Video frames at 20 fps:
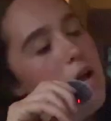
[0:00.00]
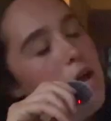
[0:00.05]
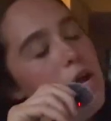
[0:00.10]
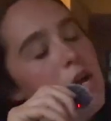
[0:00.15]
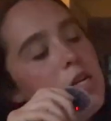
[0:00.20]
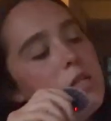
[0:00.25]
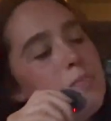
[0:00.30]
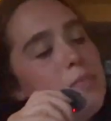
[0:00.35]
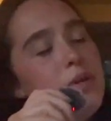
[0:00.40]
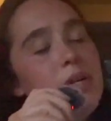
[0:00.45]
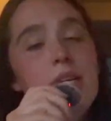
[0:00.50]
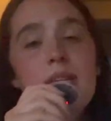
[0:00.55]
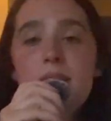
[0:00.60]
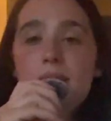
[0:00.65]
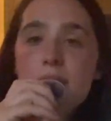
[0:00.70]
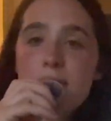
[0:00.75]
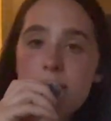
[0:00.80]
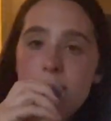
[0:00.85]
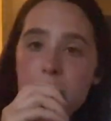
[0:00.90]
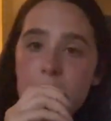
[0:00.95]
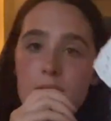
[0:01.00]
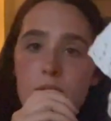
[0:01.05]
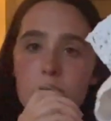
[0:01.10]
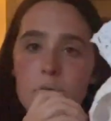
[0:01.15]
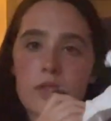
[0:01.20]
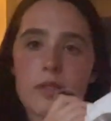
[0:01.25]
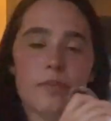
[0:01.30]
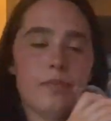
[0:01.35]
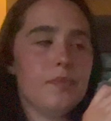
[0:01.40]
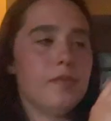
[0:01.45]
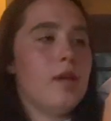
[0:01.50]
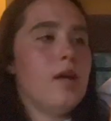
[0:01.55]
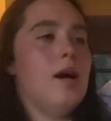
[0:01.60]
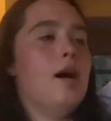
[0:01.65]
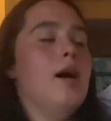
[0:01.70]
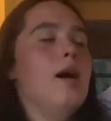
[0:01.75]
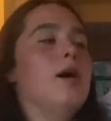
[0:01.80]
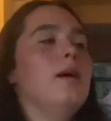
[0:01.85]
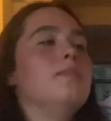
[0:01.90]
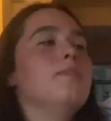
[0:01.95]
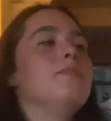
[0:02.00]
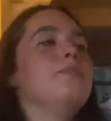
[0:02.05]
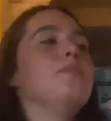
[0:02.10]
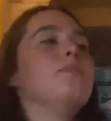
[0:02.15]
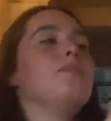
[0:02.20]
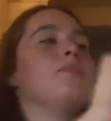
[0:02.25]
it's pretty detailed, and